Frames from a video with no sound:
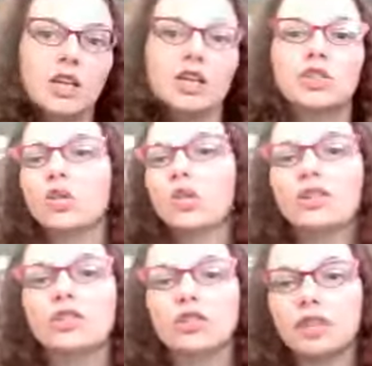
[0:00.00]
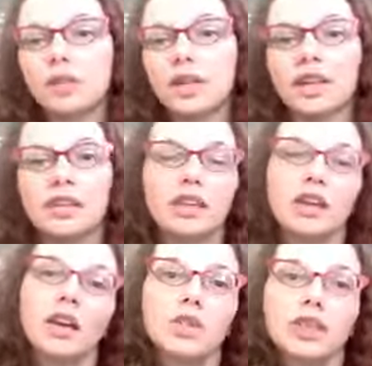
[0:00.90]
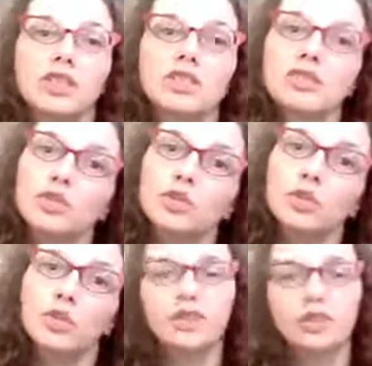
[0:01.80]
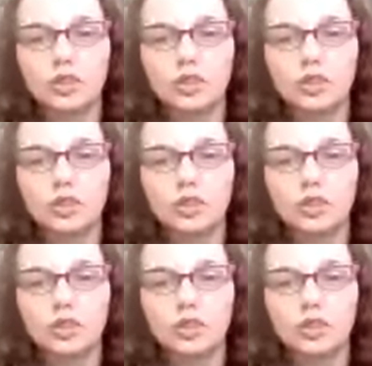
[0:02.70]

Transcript: So if you're shipping anything related to food, if you're